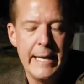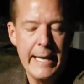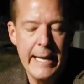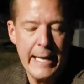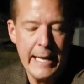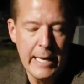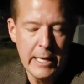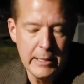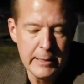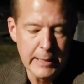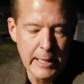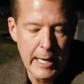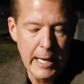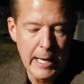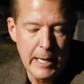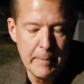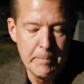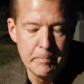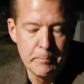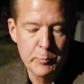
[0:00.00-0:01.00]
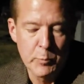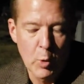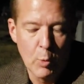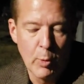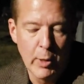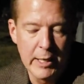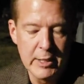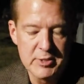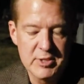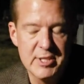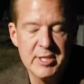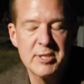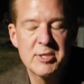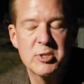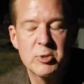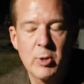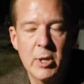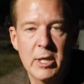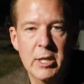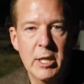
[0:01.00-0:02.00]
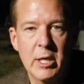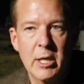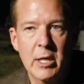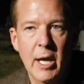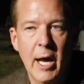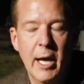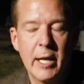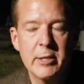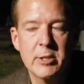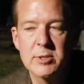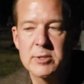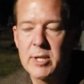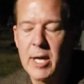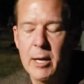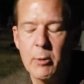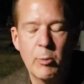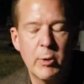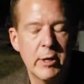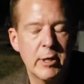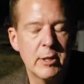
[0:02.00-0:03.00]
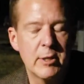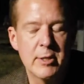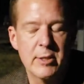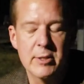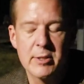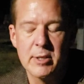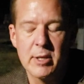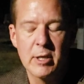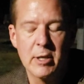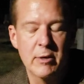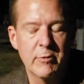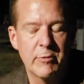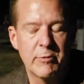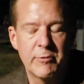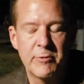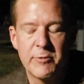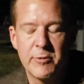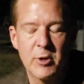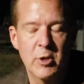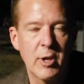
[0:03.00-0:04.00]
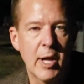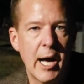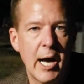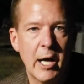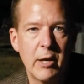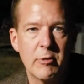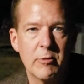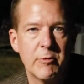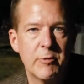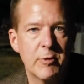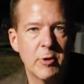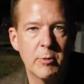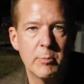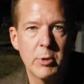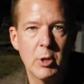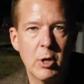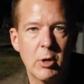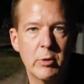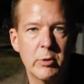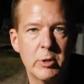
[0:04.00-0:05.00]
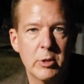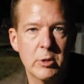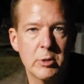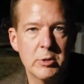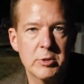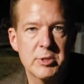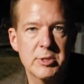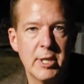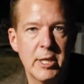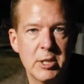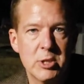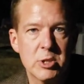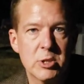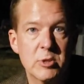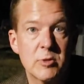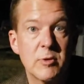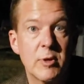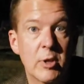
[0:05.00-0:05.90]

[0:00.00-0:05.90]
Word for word: And um, when I ceased drinking, I just I went into full-on, full-blown hallucinations.